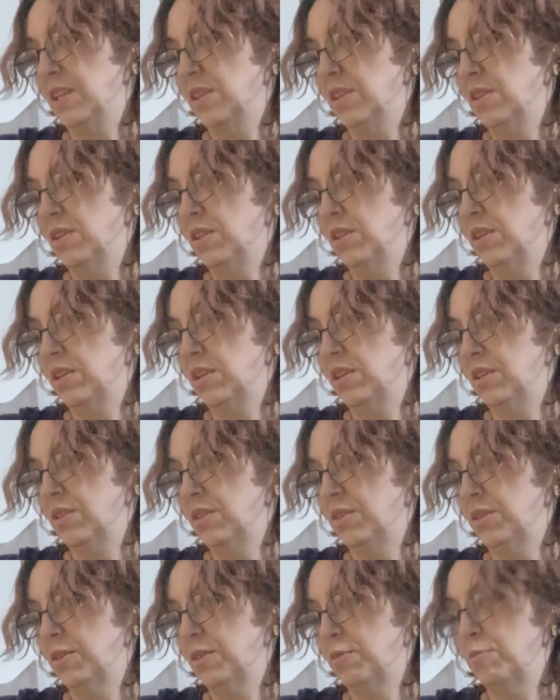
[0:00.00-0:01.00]
Yeah, that's
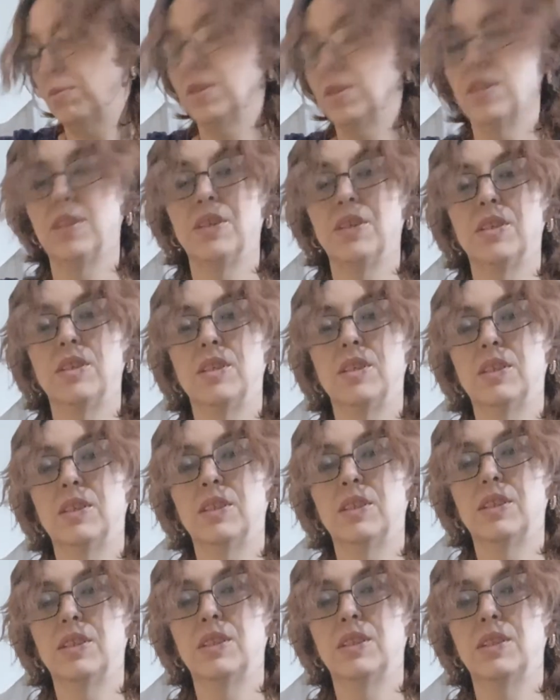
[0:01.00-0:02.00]
not bad.
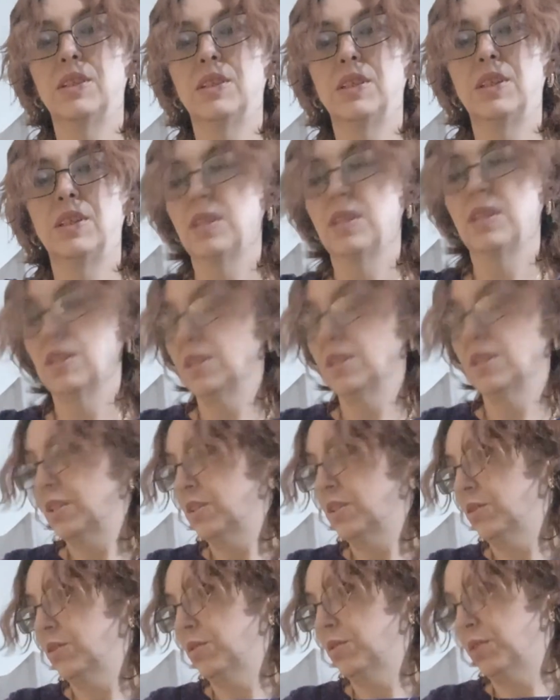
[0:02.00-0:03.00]

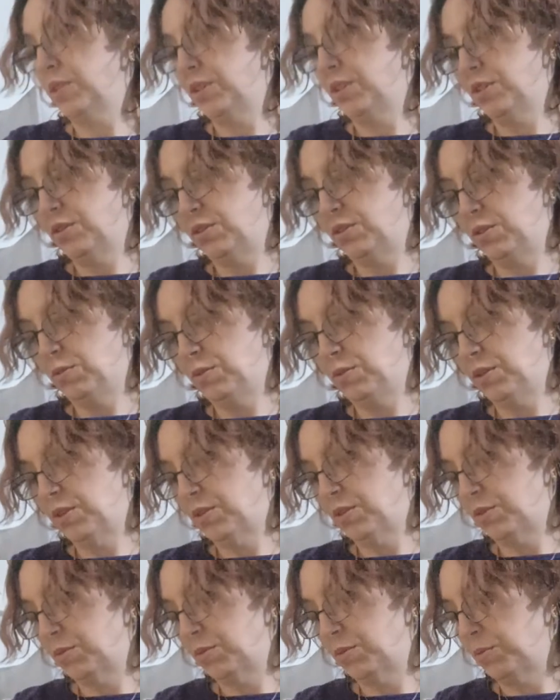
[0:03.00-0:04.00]
So I need to do
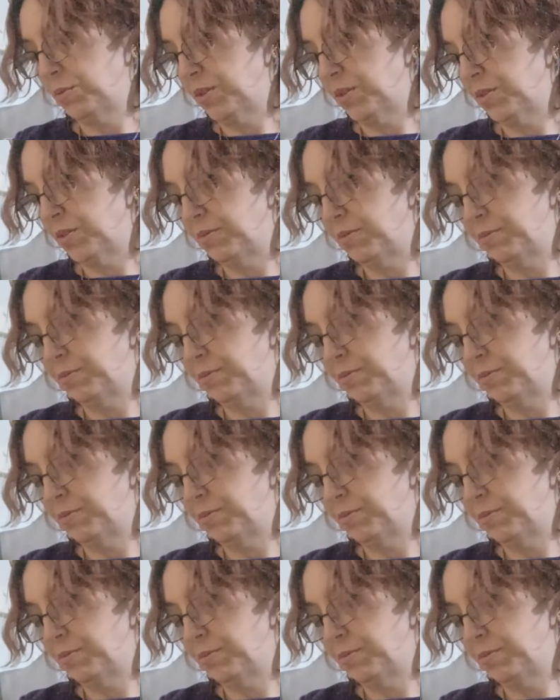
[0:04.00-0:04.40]
another one.